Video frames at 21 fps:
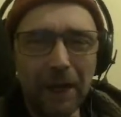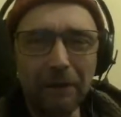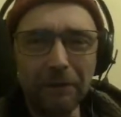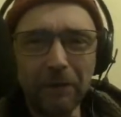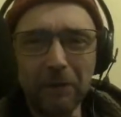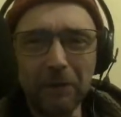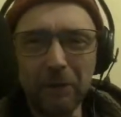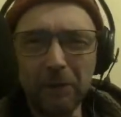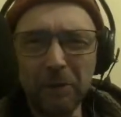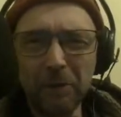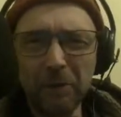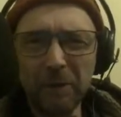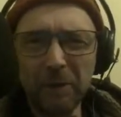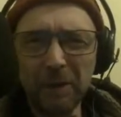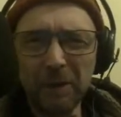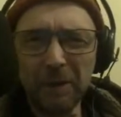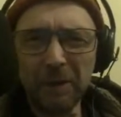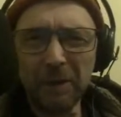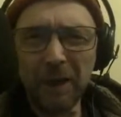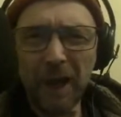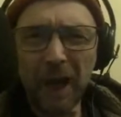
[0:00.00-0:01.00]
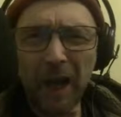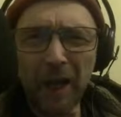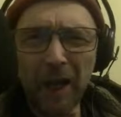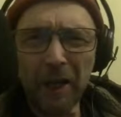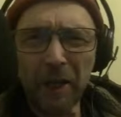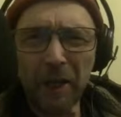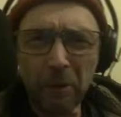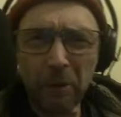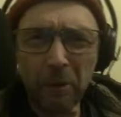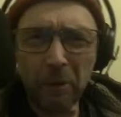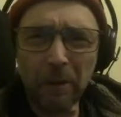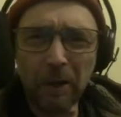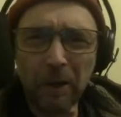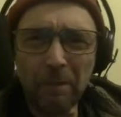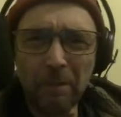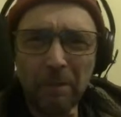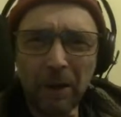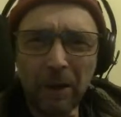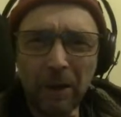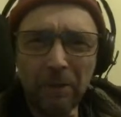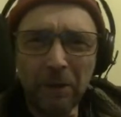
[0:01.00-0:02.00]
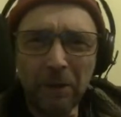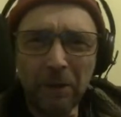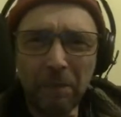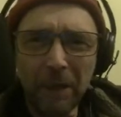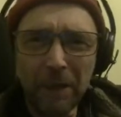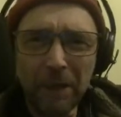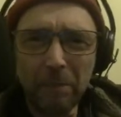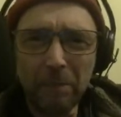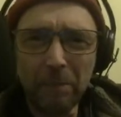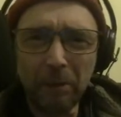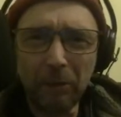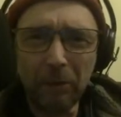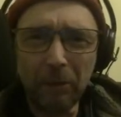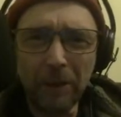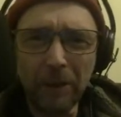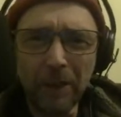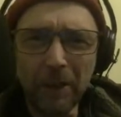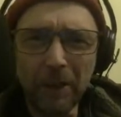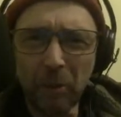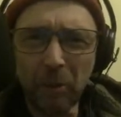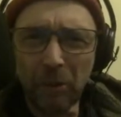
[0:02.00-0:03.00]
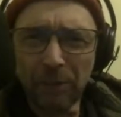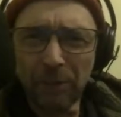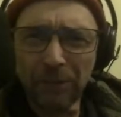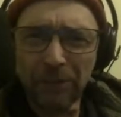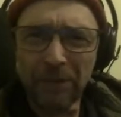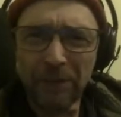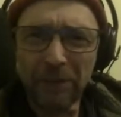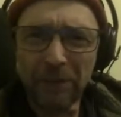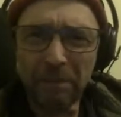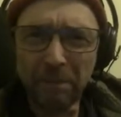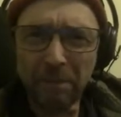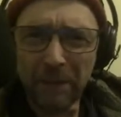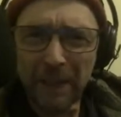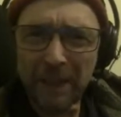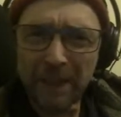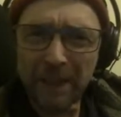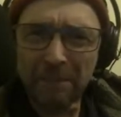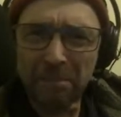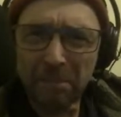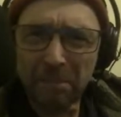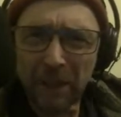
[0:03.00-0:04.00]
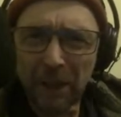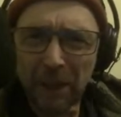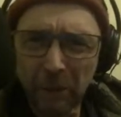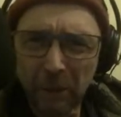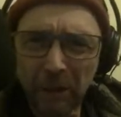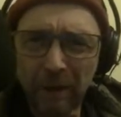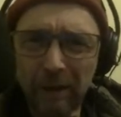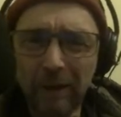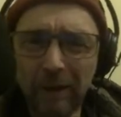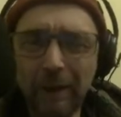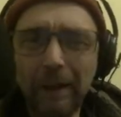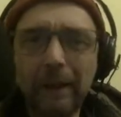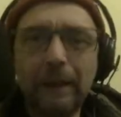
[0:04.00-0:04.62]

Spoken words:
you have to argue about the people that you want to be in power.